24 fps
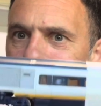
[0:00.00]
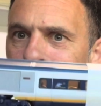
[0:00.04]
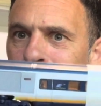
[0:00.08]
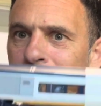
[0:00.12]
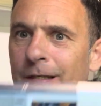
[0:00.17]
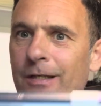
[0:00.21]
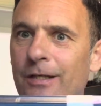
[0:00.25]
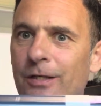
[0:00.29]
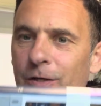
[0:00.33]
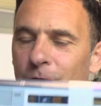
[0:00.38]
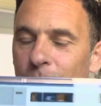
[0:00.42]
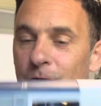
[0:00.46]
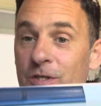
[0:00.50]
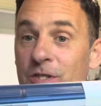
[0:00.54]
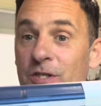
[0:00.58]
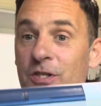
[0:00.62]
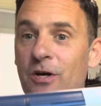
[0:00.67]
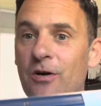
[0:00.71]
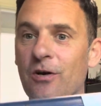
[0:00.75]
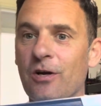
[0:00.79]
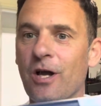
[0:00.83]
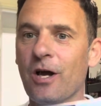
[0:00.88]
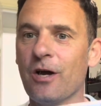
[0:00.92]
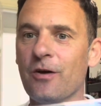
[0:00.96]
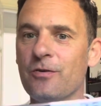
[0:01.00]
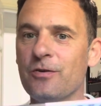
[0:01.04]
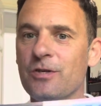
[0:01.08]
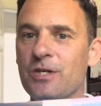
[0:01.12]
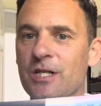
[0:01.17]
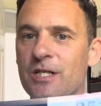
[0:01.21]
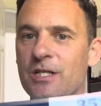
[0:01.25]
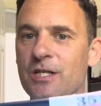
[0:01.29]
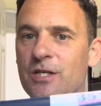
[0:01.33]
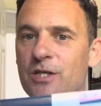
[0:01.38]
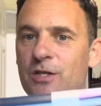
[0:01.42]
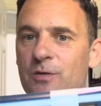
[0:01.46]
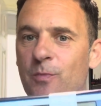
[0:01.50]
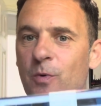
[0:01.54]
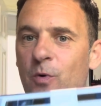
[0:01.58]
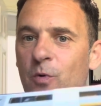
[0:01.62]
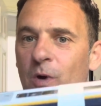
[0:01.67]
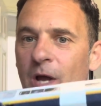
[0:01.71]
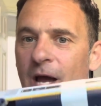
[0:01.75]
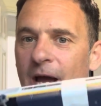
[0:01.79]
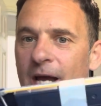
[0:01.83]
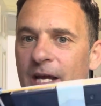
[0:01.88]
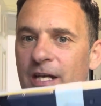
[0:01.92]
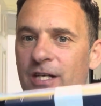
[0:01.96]
Eurostar coach. It's a
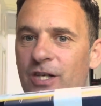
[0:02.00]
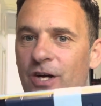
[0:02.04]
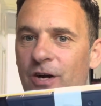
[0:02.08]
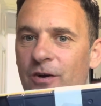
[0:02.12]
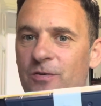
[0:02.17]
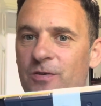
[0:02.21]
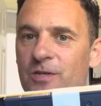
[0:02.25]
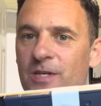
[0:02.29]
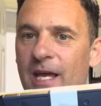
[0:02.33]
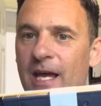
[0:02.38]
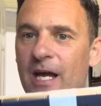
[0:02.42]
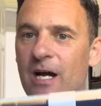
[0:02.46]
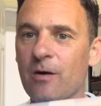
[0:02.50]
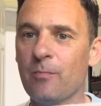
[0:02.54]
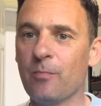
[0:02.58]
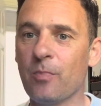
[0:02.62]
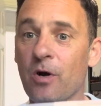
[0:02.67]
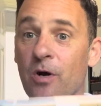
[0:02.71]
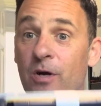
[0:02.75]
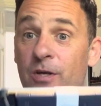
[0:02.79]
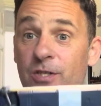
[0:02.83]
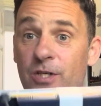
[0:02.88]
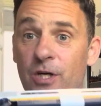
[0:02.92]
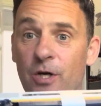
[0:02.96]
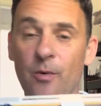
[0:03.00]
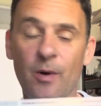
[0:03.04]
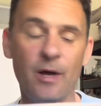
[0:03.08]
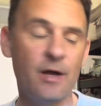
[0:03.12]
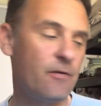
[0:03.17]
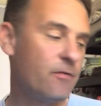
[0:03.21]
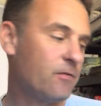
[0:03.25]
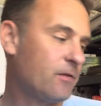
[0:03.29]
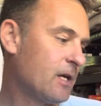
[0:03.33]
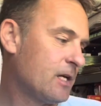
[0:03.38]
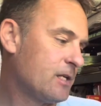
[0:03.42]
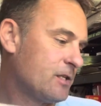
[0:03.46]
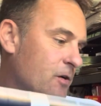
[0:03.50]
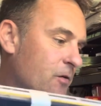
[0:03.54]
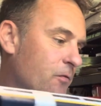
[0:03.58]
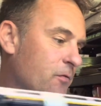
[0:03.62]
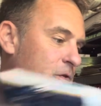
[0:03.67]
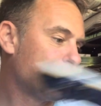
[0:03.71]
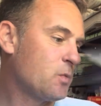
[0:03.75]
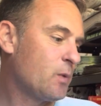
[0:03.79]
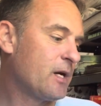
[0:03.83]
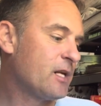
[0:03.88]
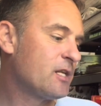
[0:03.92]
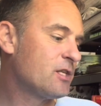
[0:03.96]
smaller HO scale by Joe F. That sold
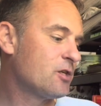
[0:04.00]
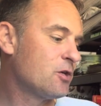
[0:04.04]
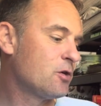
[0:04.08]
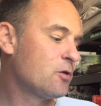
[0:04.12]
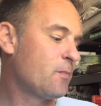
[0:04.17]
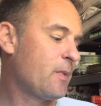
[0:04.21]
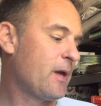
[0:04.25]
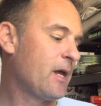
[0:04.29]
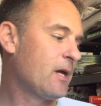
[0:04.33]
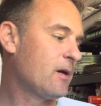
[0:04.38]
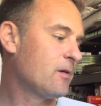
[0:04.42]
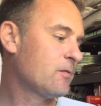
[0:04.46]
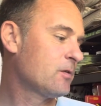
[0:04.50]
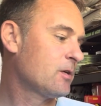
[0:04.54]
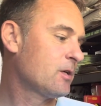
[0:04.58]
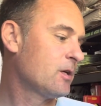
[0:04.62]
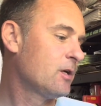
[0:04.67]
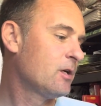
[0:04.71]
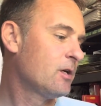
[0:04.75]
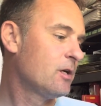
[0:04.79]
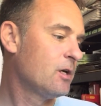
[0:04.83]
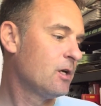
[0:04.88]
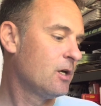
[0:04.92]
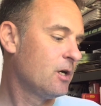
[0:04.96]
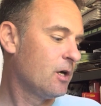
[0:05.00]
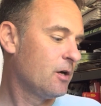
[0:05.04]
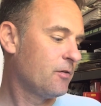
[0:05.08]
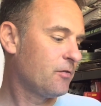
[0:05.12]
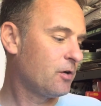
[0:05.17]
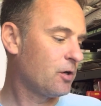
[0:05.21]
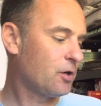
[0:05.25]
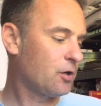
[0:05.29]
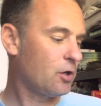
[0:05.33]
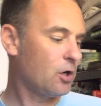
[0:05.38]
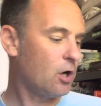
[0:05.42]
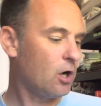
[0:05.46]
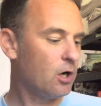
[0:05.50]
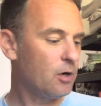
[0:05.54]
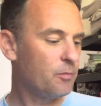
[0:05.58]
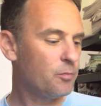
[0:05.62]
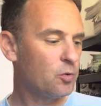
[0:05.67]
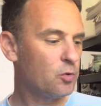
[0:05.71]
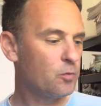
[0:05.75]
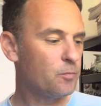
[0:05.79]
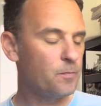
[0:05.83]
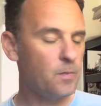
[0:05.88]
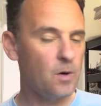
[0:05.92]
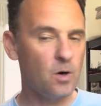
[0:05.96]
for £22. Got a
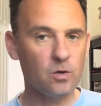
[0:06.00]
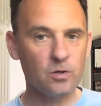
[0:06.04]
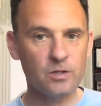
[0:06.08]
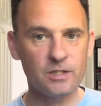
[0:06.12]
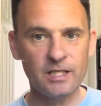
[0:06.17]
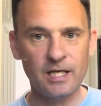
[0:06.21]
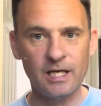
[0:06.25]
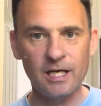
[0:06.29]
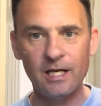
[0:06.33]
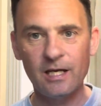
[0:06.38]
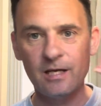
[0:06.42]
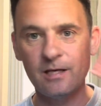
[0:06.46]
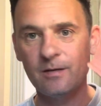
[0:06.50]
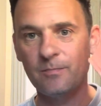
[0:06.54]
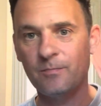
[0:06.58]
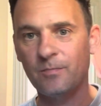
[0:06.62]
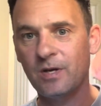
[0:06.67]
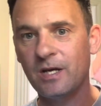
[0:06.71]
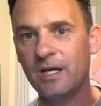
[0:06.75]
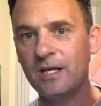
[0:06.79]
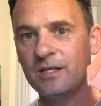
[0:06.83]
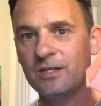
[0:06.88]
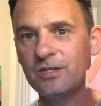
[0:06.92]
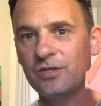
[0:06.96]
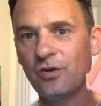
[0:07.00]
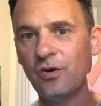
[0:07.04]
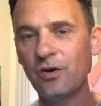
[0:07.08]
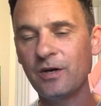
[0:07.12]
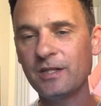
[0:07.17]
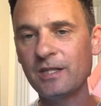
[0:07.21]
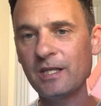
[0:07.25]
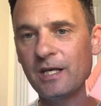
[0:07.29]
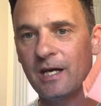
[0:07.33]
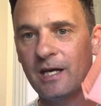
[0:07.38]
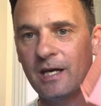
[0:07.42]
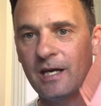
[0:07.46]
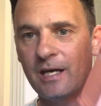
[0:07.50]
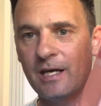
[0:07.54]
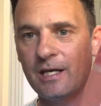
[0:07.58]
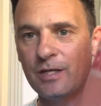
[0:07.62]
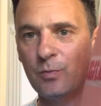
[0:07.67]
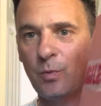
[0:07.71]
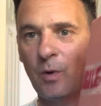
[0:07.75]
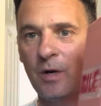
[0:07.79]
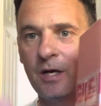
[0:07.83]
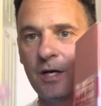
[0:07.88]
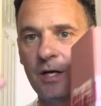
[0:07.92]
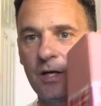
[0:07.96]
cardboard box here, but inside there
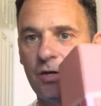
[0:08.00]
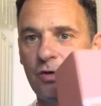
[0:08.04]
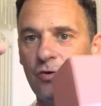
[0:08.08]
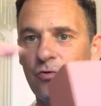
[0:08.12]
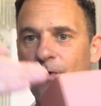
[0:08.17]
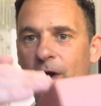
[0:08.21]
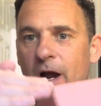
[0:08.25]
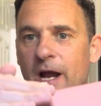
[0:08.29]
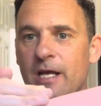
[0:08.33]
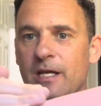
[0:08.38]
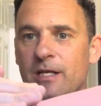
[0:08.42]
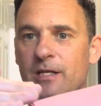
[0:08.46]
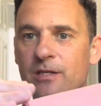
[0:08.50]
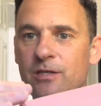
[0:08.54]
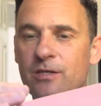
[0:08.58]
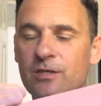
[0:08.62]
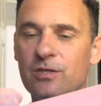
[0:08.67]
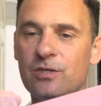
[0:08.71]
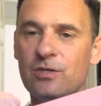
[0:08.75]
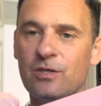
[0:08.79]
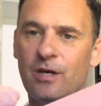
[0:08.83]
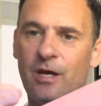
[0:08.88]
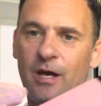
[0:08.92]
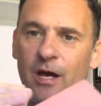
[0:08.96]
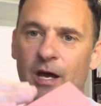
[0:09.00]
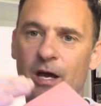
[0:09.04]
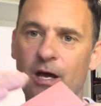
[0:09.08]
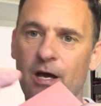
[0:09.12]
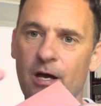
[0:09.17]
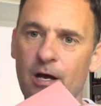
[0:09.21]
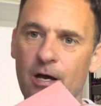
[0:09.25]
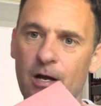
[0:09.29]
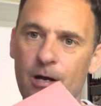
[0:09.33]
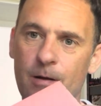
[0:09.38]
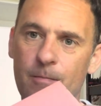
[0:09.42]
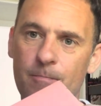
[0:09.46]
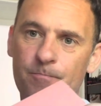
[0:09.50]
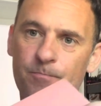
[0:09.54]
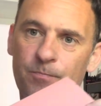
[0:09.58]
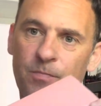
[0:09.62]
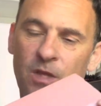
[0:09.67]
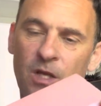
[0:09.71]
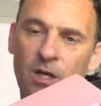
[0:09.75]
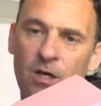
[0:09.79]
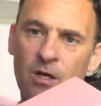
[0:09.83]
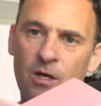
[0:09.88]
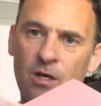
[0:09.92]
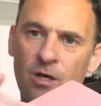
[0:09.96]
is one of the cranes
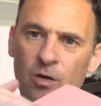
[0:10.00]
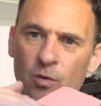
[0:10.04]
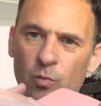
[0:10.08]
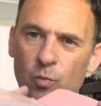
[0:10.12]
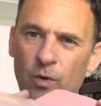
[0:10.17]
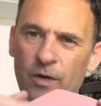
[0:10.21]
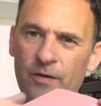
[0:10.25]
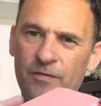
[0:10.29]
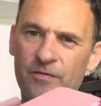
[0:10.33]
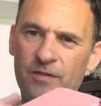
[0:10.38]
with